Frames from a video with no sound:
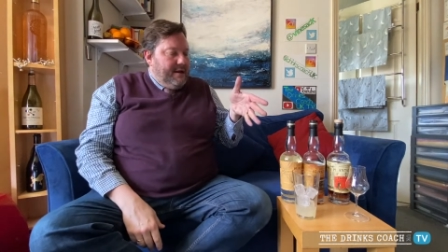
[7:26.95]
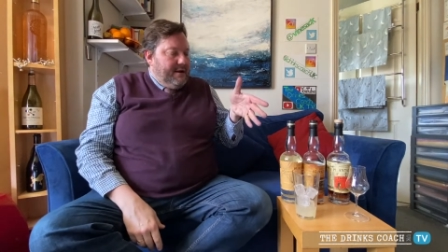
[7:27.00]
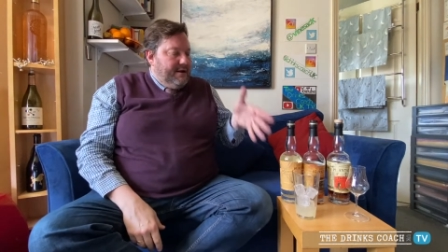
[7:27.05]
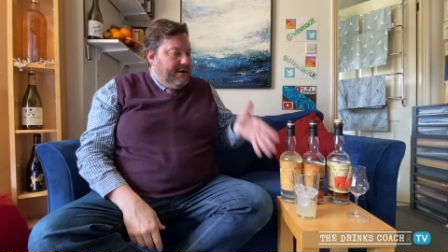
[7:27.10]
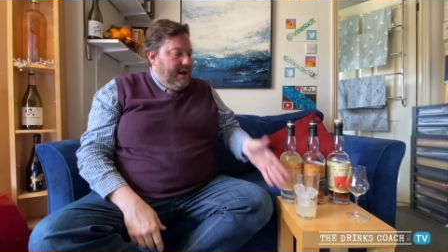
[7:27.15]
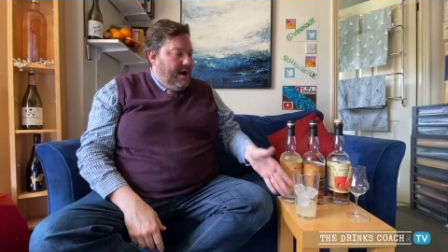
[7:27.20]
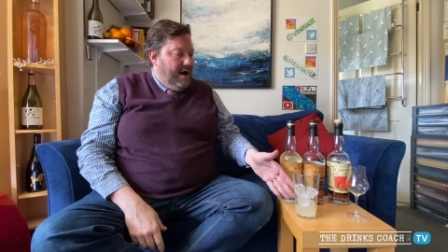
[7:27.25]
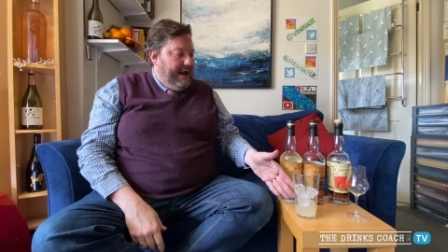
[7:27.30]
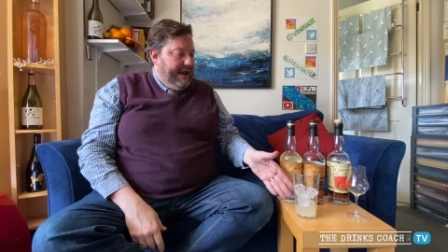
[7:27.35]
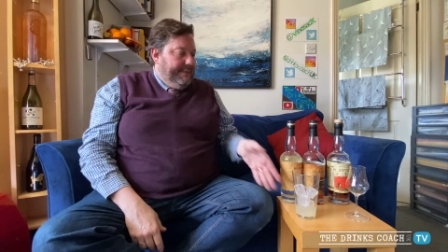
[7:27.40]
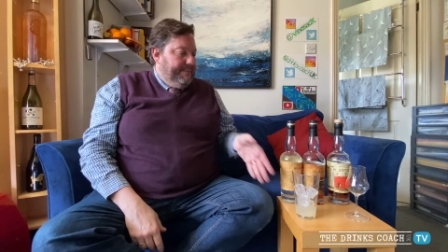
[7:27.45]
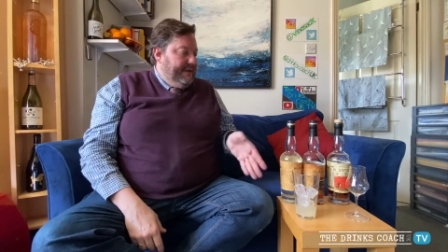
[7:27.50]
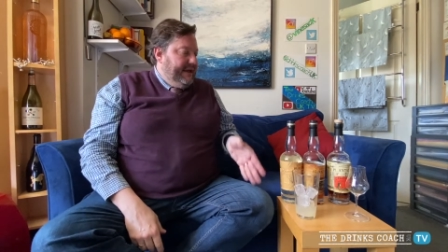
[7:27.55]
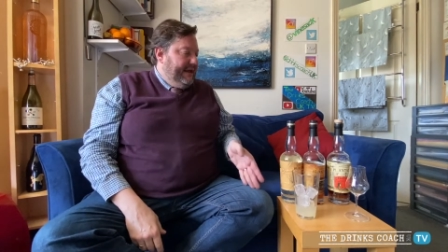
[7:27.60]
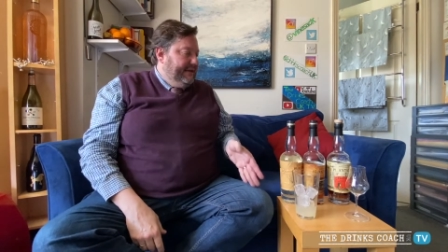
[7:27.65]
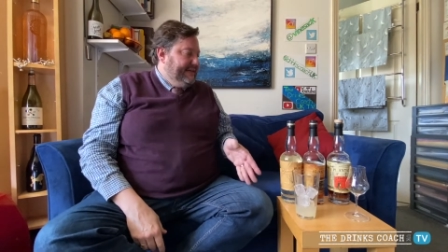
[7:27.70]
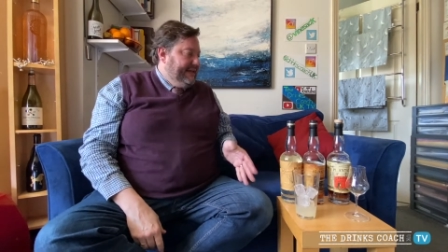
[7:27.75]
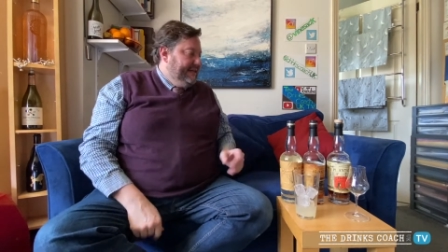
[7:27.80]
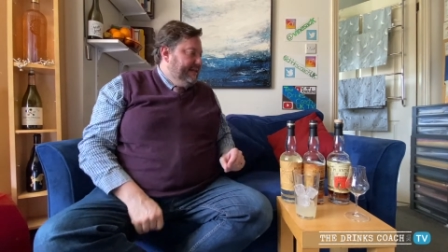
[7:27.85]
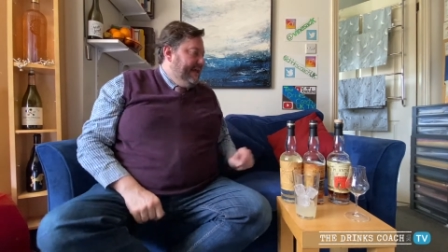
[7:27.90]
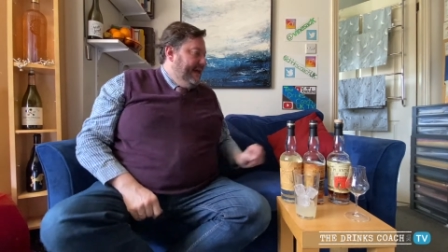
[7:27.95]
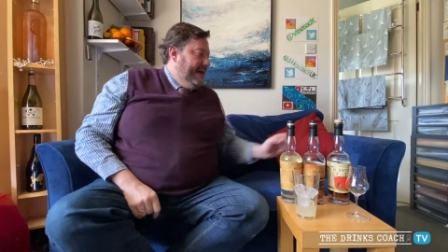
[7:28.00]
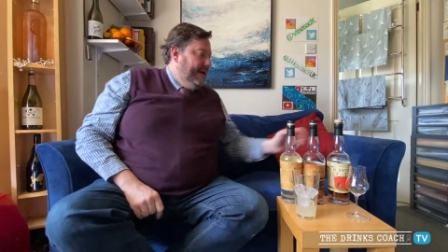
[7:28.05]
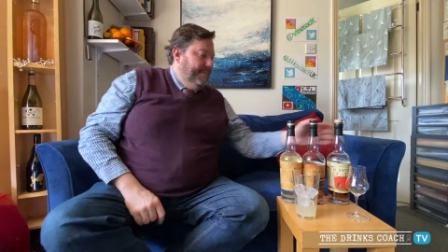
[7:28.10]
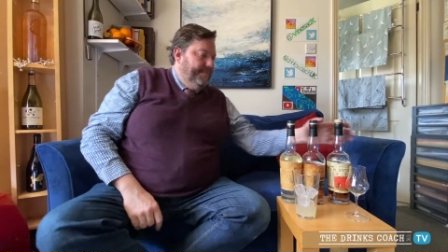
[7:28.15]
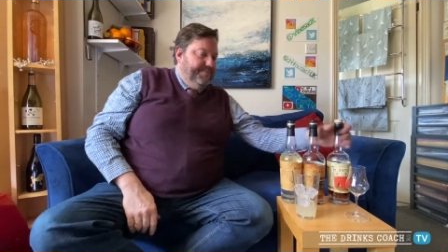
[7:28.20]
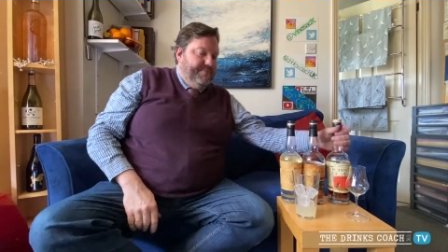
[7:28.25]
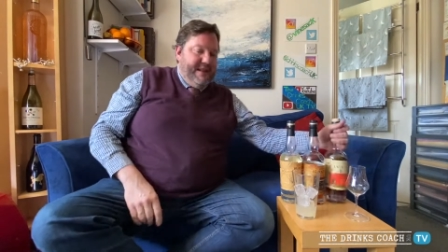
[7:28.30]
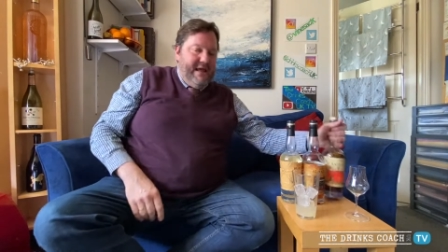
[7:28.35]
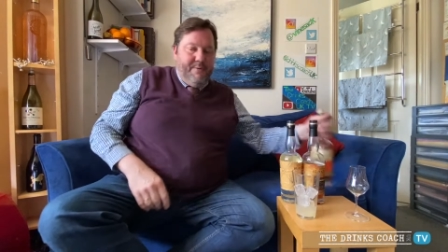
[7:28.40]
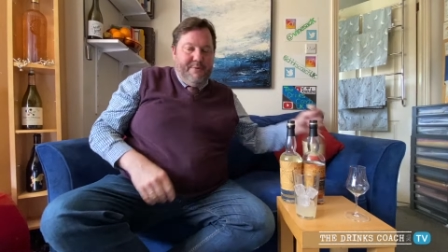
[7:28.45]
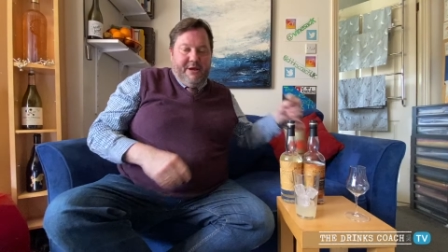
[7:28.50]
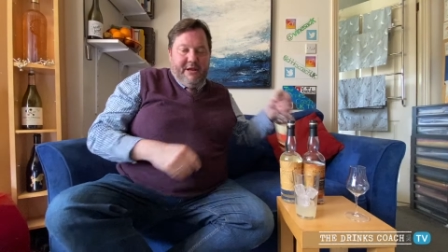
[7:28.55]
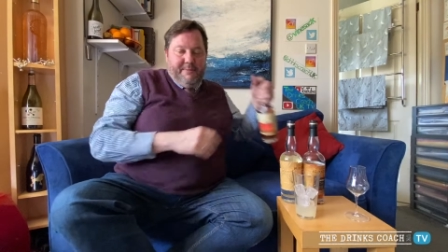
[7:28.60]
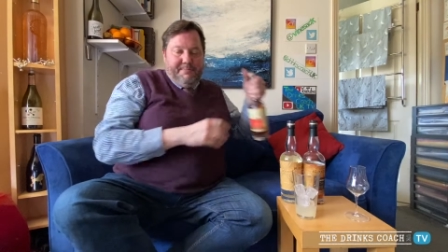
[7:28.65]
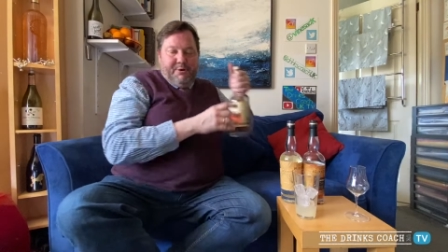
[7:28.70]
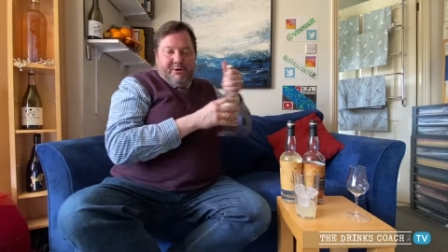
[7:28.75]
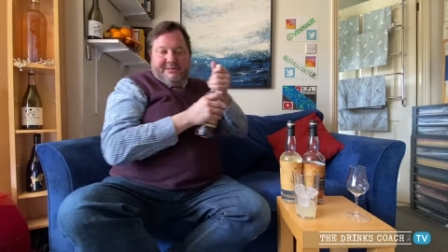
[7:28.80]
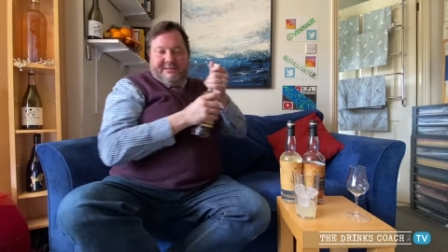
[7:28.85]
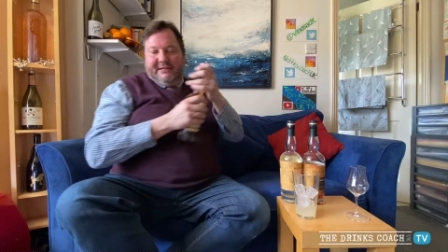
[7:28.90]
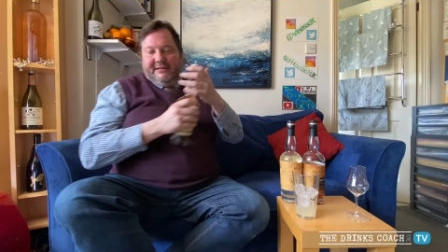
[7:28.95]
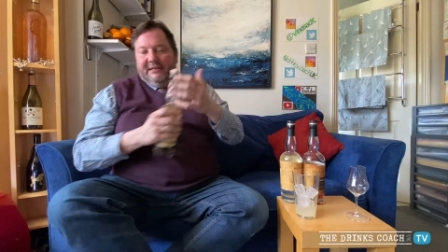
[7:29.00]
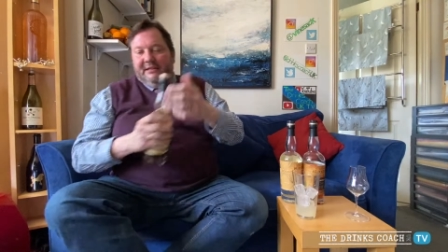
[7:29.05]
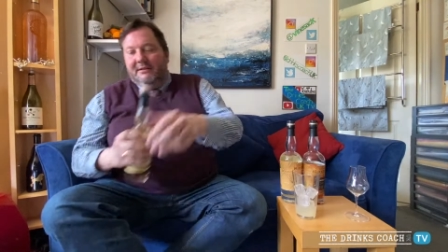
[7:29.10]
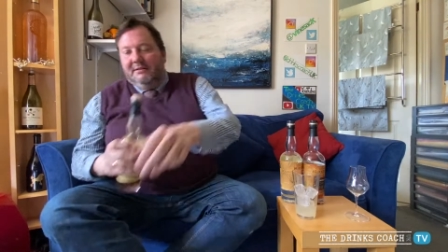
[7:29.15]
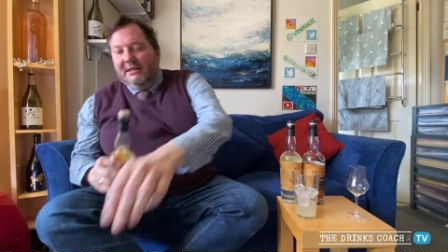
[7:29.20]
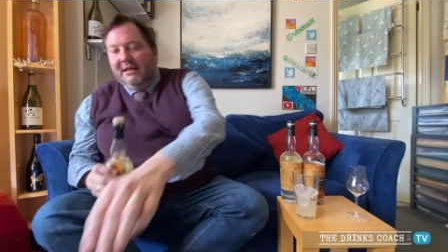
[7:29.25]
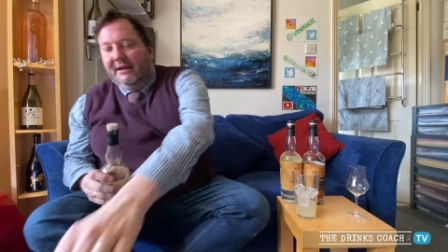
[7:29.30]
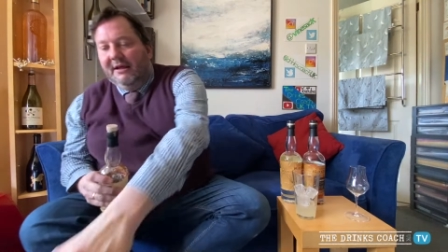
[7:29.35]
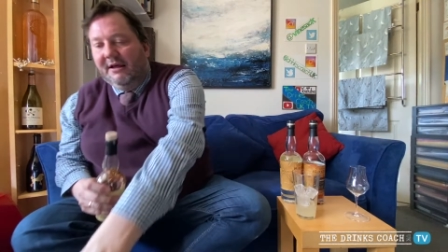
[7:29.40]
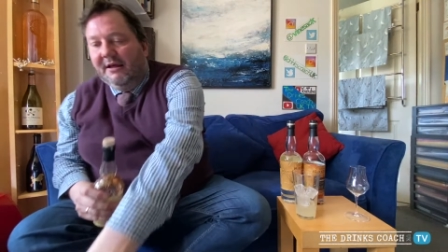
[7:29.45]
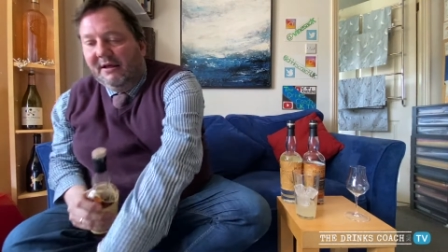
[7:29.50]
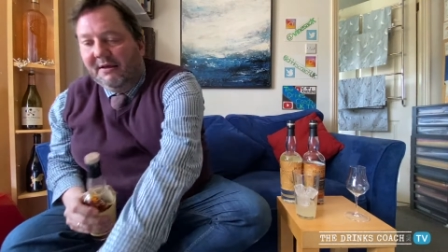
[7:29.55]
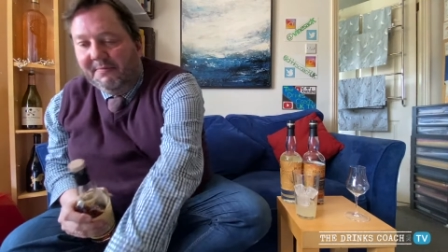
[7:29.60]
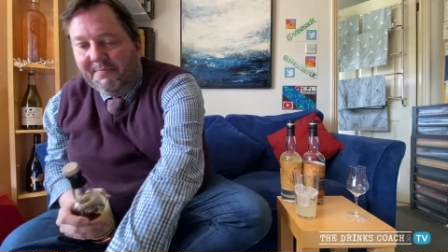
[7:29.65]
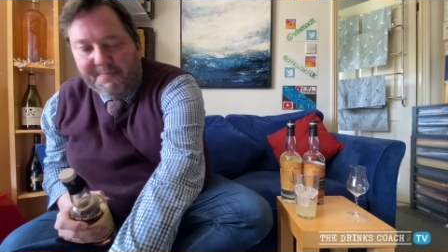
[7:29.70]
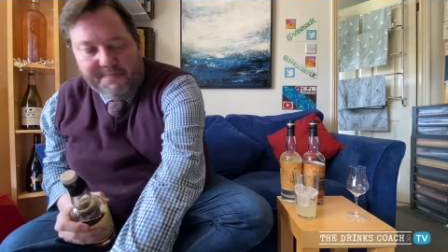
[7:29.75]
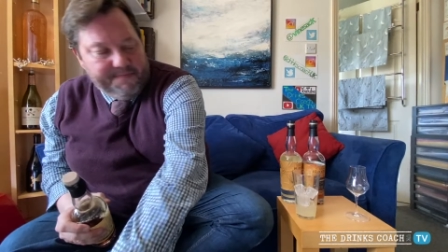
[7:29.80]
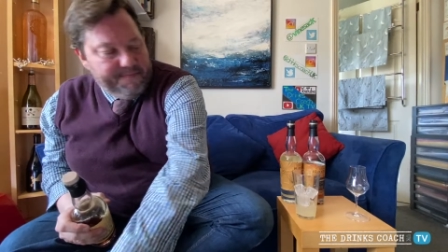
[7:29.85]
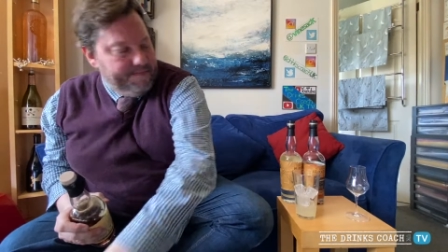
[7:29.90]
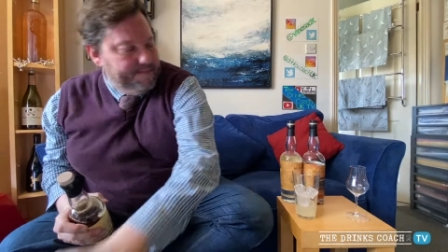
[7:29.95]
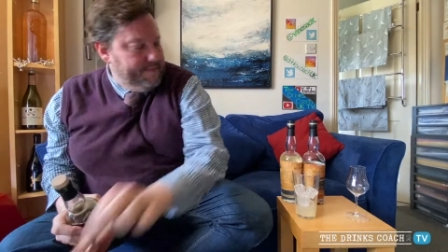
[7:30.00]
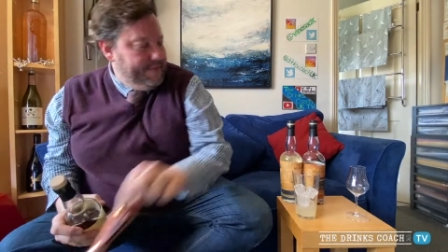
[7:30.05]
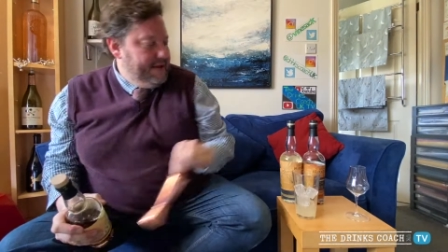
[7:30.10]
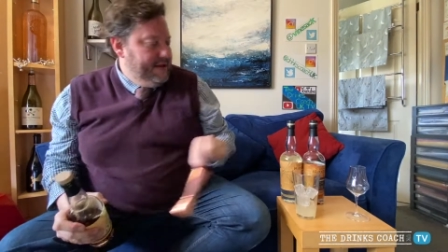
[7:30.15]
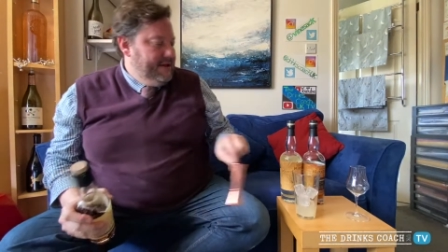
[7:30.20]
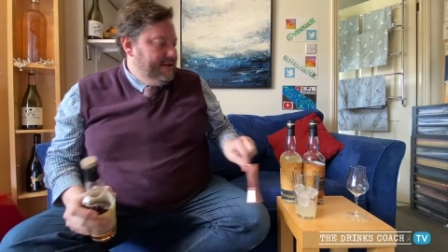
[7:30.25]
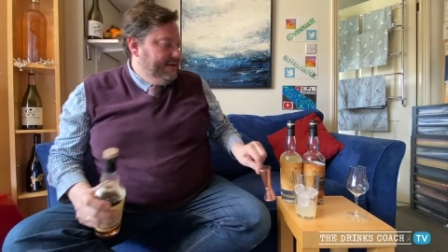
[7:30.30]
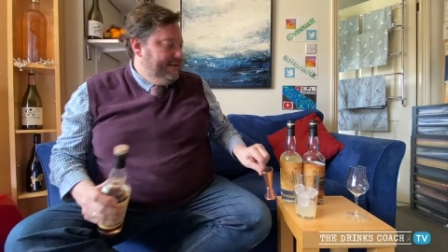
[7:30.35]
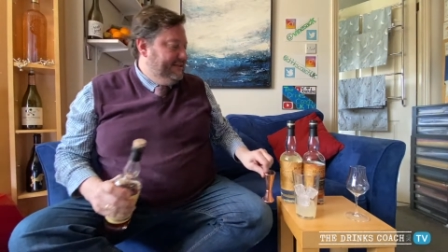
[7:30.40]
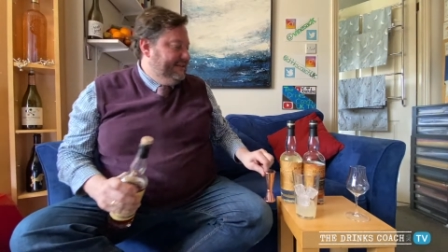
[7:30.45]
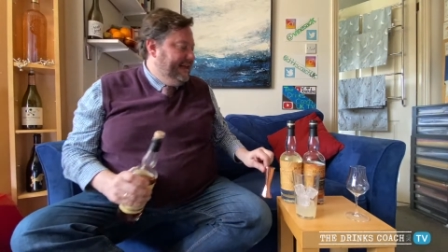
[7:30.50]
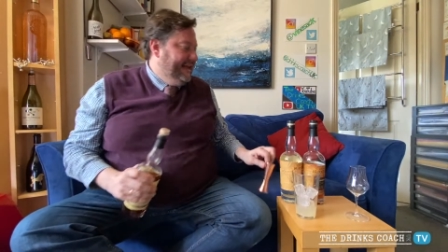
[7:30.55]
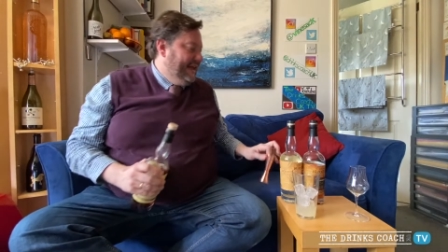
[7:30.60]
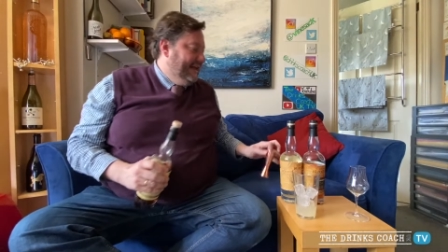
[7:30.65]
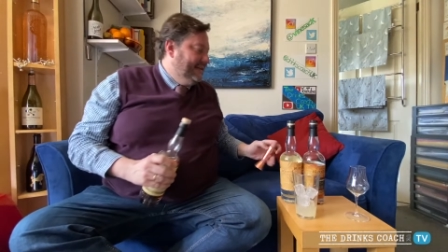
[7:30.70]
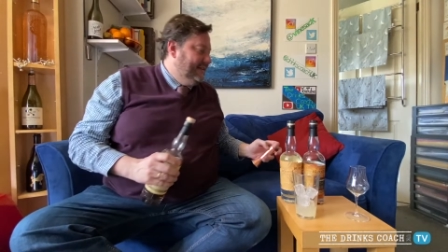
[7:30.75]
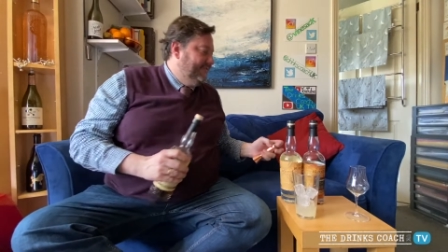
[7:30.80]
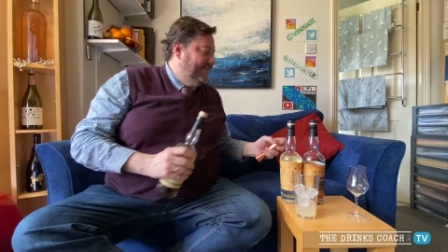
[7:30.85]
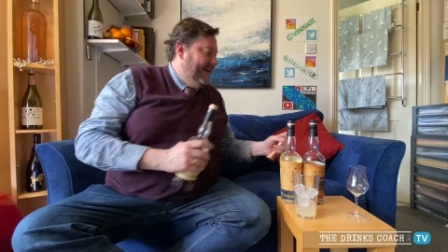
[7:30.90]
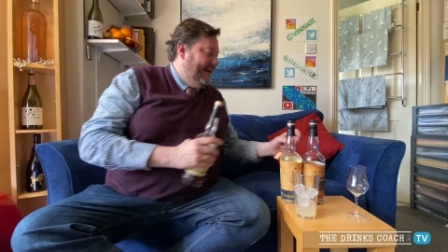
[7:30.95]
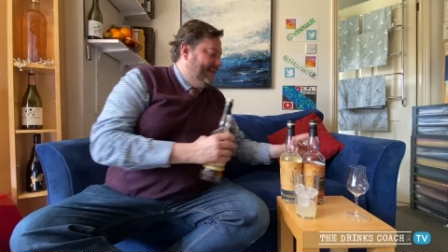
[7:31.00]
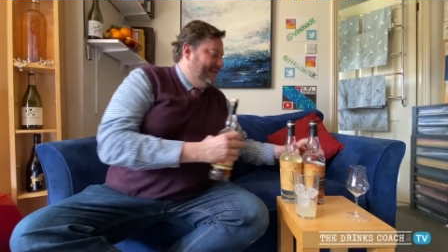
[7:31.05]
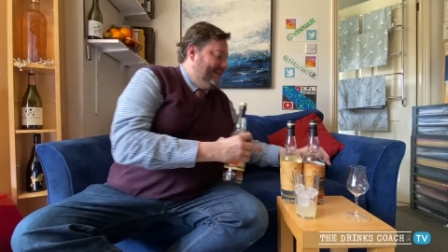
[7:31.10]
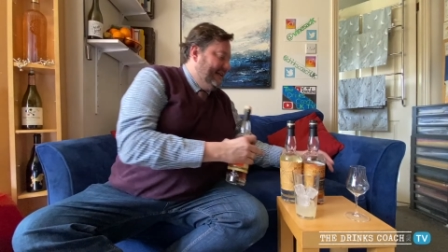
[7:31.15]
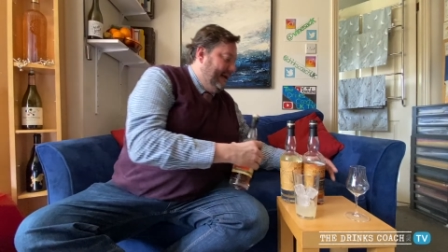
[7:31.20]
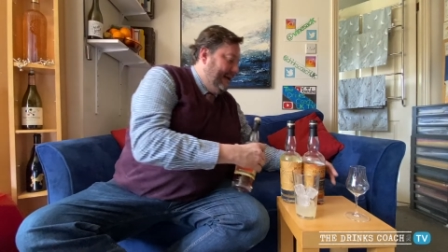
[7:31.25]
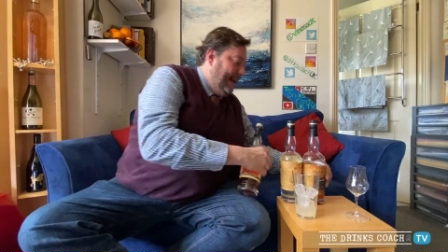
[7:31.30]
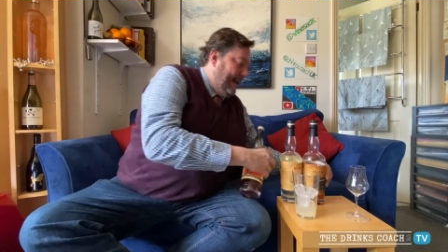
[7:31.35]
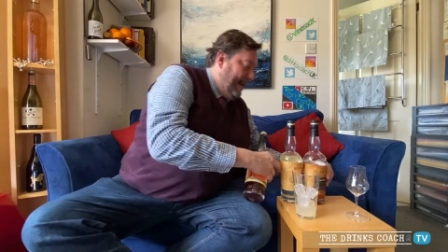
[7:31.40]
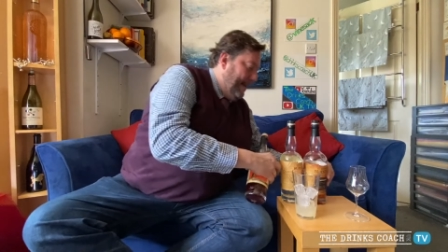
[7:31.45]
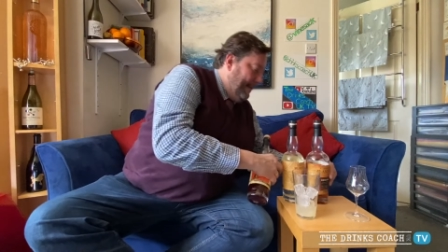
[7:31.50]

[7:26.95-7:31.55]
lime is in there. Now we're going to put in the Stiggins Fancy